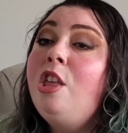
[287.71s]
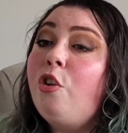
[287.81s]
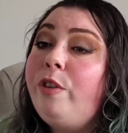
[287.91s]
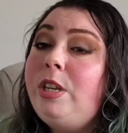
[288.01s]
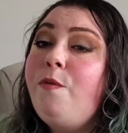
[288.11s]

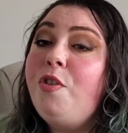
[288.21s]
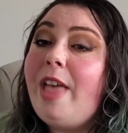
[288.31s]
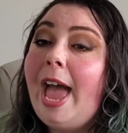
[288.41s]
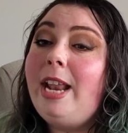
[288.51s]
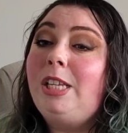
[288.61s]
The reason for
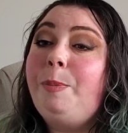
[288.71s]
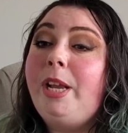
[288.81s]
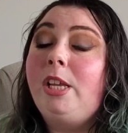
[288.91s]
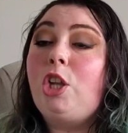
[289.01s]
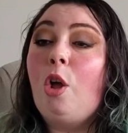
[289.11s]
that is
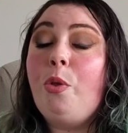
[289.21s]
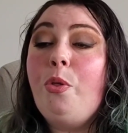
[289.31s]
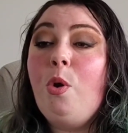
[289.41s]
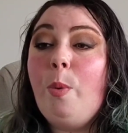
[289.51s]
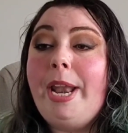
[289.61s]
because
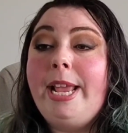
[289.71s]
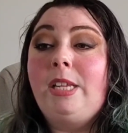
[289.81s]
although the wedding